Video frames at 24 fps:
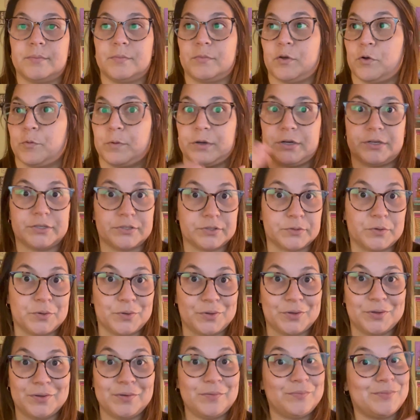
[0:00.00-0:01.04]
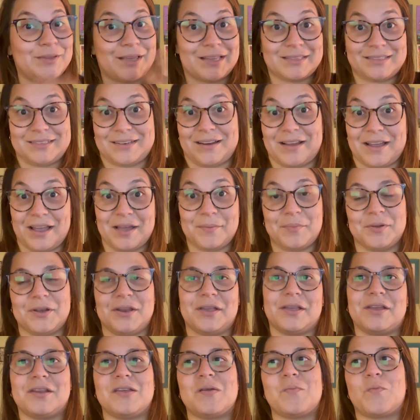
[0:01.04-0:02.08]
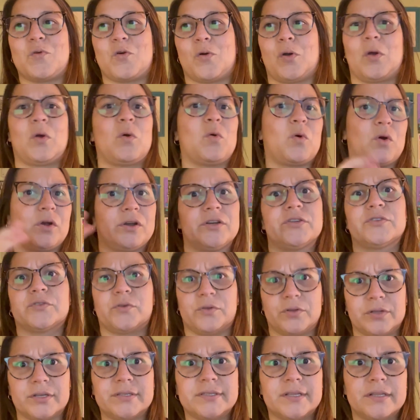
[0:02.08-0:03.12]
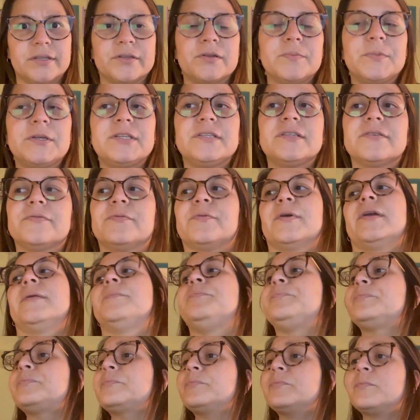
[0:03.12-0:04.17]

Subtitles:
going to school, that's not happening anymore, or school looks a little bit different,